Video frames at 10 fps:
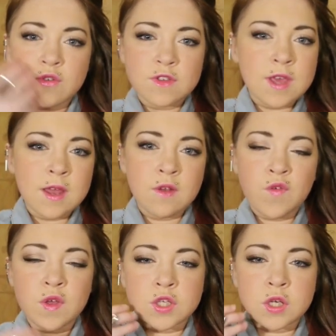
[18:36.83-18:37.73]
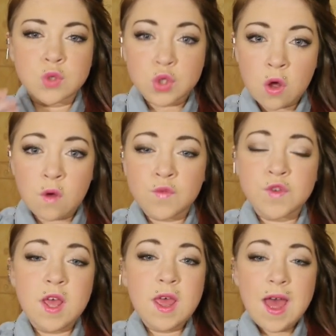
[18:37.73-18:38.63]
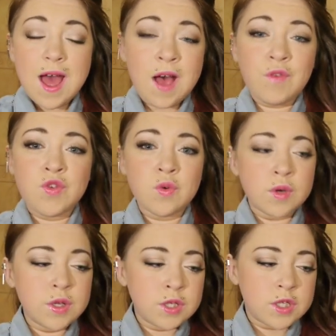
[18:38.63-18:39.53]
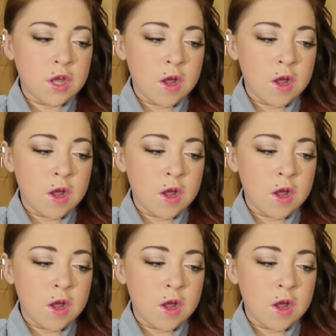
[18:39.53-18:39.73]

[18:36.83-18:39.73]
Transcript: Your skin feels so soft afterwards.